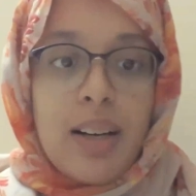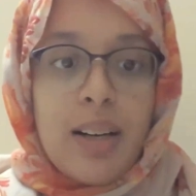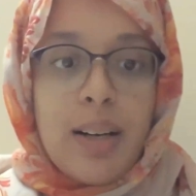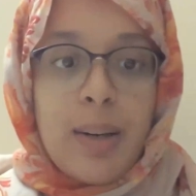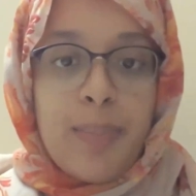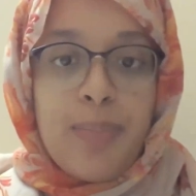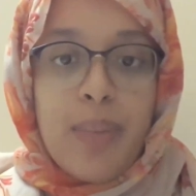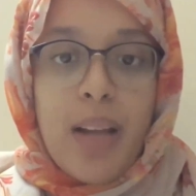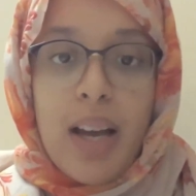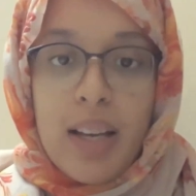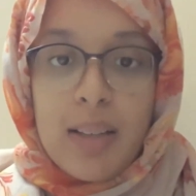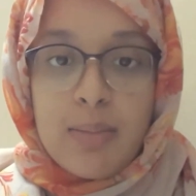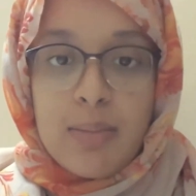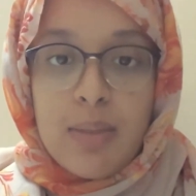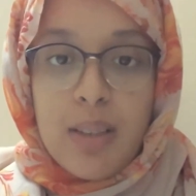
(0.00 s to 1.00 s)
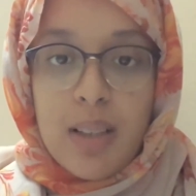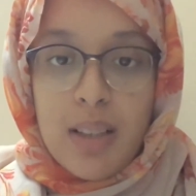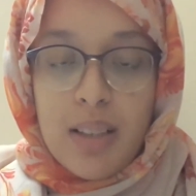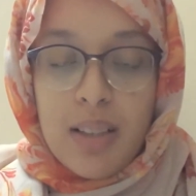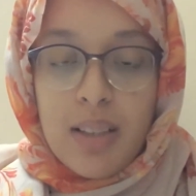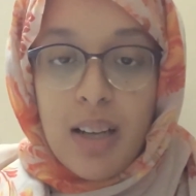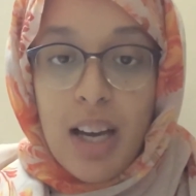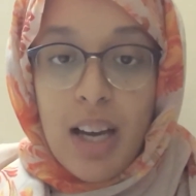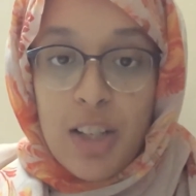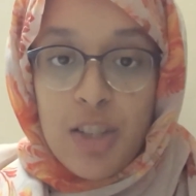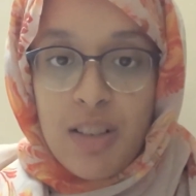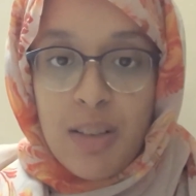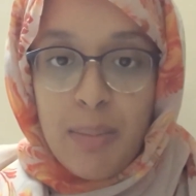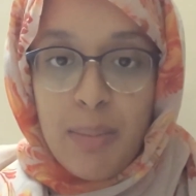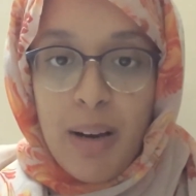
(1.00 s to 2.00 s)
I am
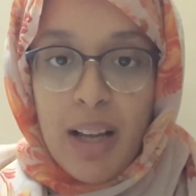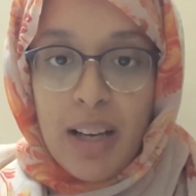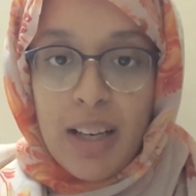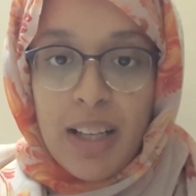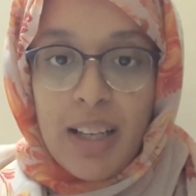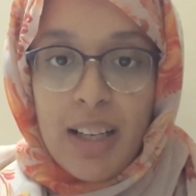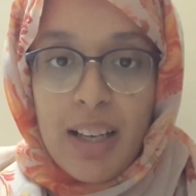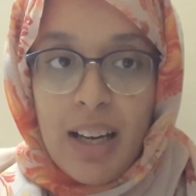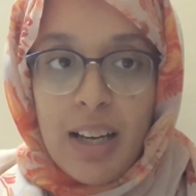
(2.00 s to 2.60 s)
Aisha Rabbani.